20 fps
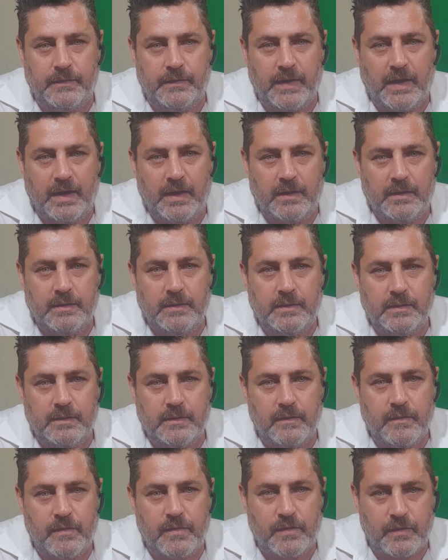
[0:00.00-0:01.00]
that
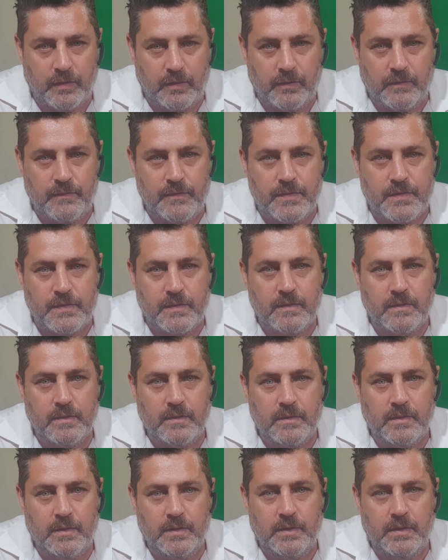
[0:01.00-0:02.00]
serves
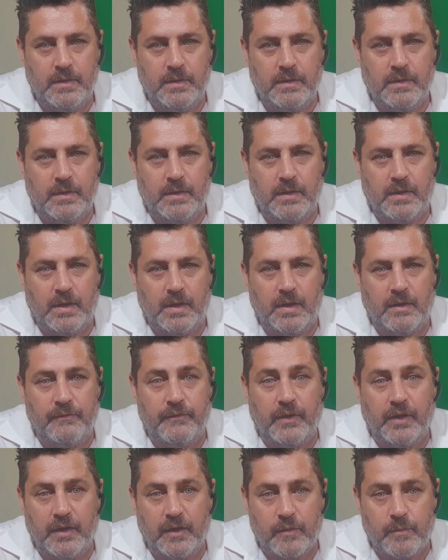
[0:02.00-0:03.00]

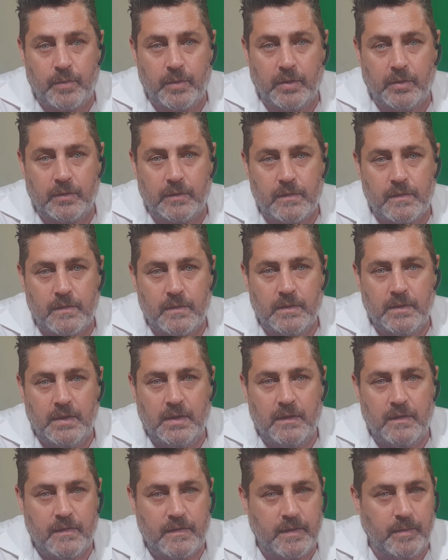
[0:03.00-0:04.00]
finance brokers.
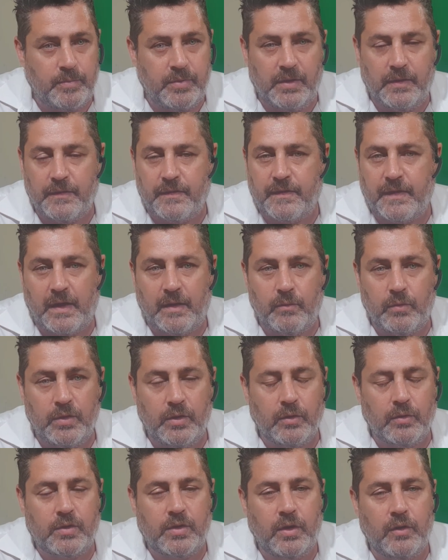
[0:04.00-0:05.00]
Simple as that. We're
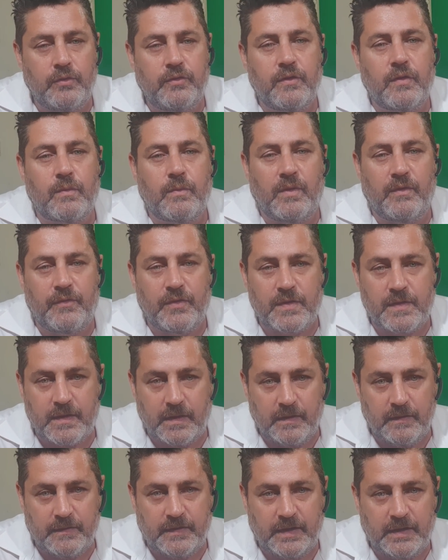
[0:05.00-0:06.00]
not coaches, we're
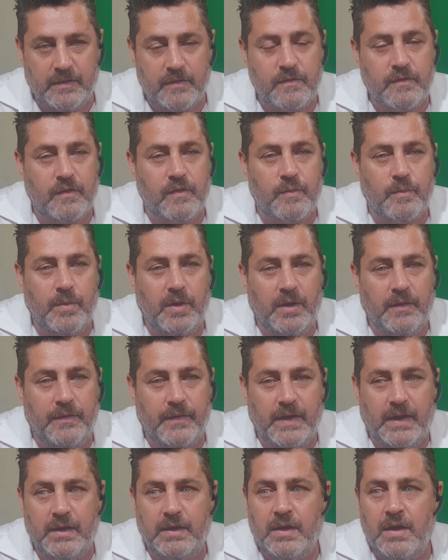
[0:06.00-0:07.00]
facilitators. Despite
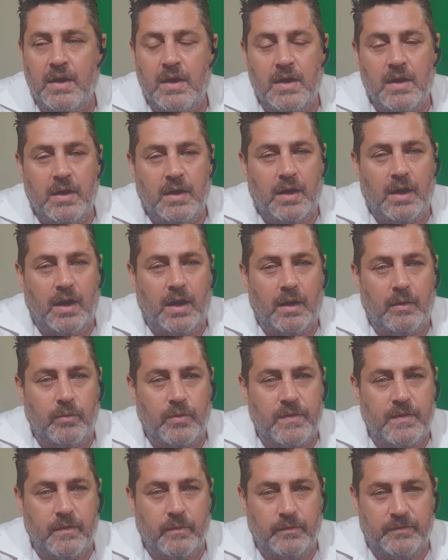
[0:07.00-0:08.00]
that, we
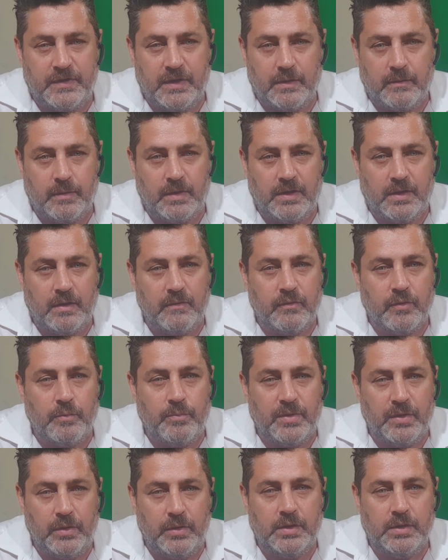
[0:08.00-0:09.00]
still generate over $1
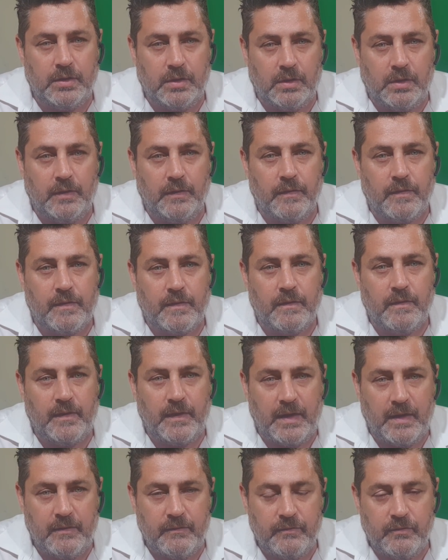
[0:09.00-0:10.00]
billion
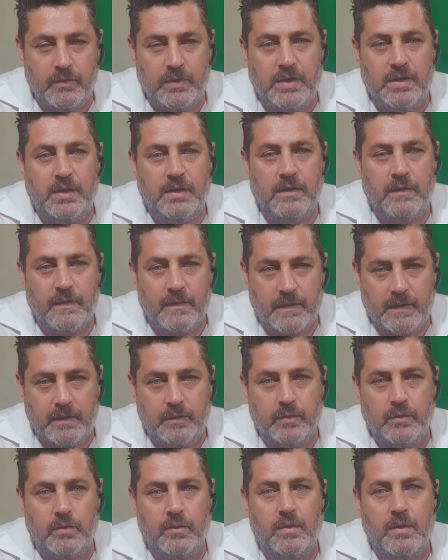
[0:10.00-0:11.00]
every
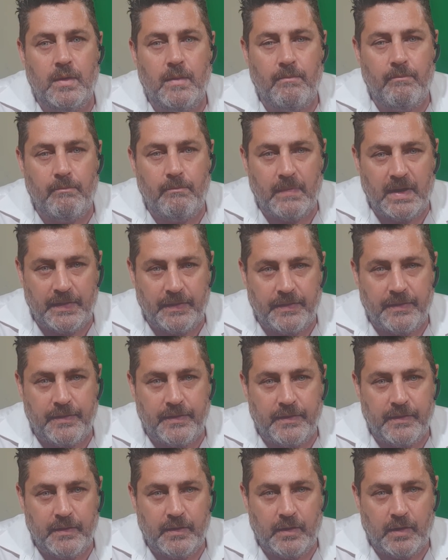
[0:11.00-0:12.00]
single
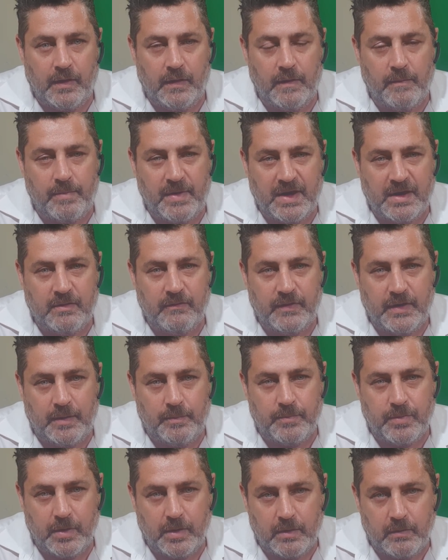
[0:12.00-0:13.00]
month on the back of our
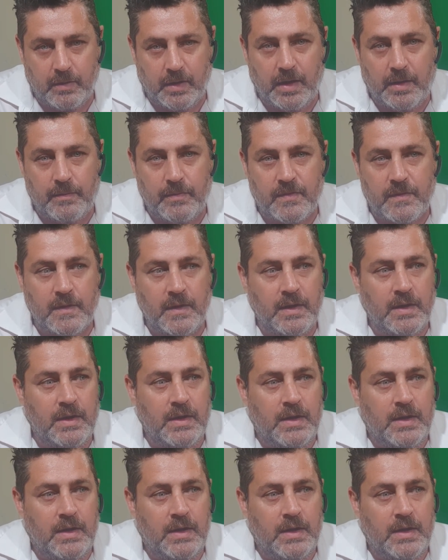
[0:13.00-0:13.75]
programs.